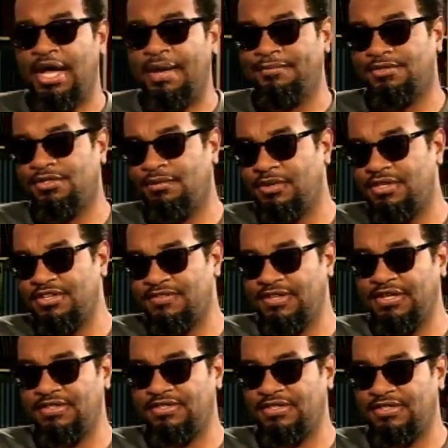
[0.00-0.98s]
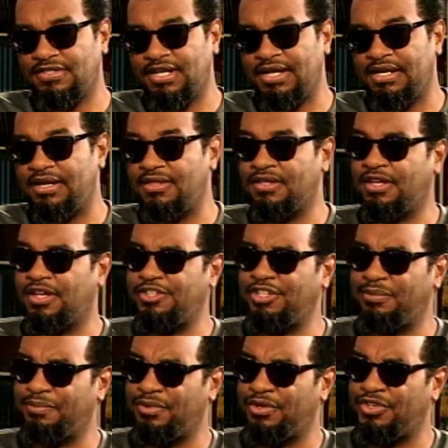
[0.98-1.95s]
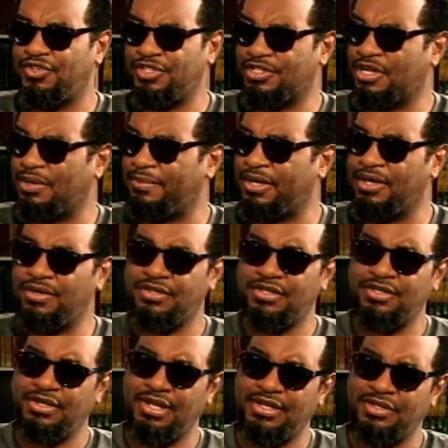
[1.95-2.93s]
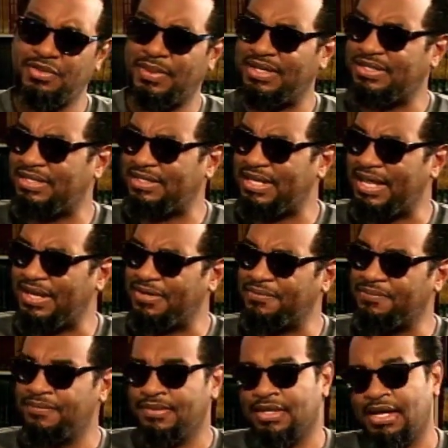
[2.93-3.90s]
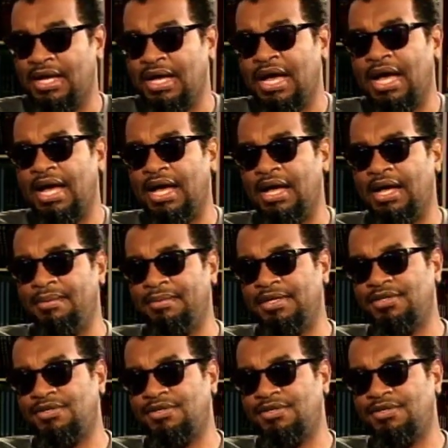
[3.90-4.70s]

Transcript: So Much Things to Say, an anthology of poetry, is coming out in 2010. In